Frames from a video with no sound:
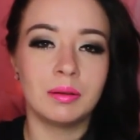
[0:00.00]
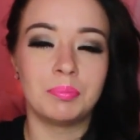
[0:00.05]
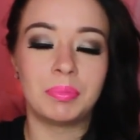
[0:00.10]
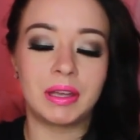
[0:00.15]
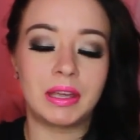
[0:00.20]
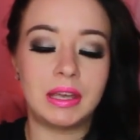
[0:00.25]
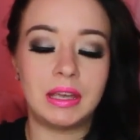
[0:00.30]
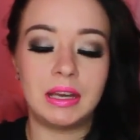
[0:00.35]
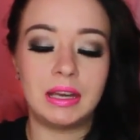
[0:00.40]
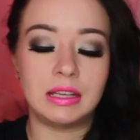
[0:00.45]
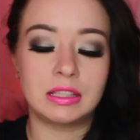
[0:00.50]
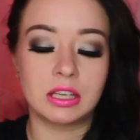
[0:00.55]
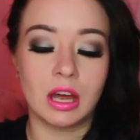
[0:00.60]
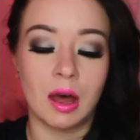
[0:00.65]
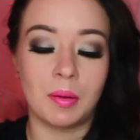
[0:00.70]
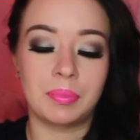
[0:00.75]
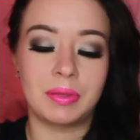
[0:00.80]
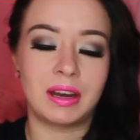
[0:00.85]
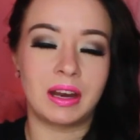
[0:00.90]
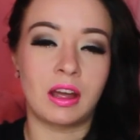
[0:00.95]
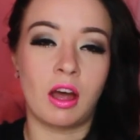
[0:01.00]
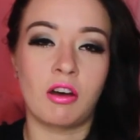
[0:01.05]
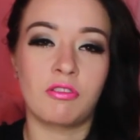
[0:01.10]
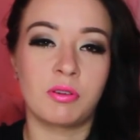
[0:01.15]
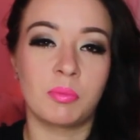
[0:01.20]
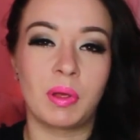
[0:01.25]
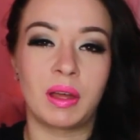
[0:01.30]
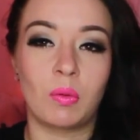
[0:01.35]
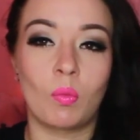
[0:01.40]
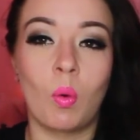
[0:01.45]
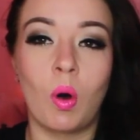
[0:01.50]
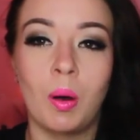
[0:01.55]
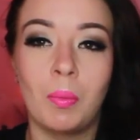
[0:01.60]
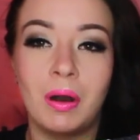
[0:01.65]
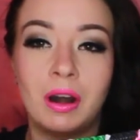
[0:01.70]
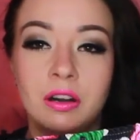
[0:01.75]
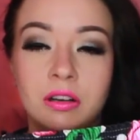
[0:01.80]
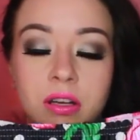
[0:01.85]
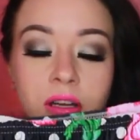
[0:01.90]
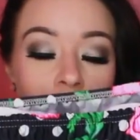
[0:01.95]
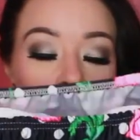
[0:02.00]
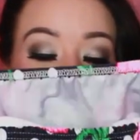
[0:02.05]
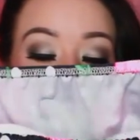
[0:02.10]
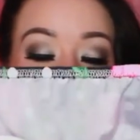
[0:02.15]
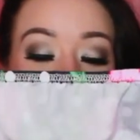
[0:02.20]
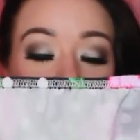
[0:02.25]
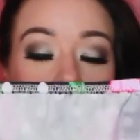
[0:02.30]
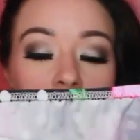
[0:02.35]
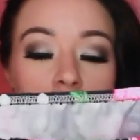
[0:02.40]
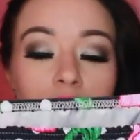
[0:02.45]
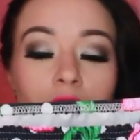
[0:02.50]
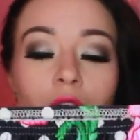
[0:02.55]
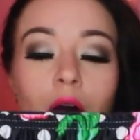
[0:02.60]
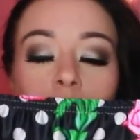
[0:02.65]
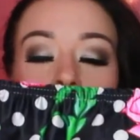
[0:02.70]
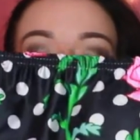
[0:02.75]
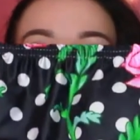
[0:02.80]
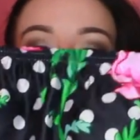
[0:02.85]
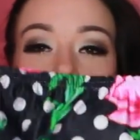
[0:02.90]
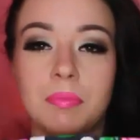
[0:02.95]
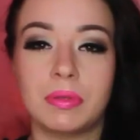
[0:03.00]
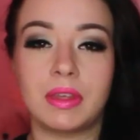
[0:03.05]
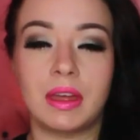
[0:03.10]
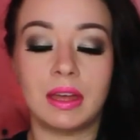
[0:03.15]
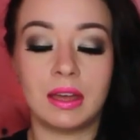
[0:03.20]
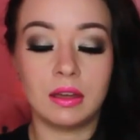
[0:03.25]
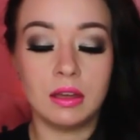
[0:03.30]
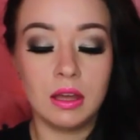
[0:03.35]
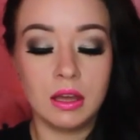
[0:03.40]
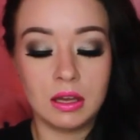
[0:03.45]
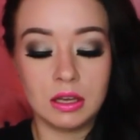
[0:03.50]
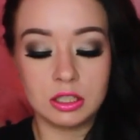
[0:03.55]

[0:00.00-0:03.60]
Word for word: bikini top that I got from like Walmart a couple years ago or something,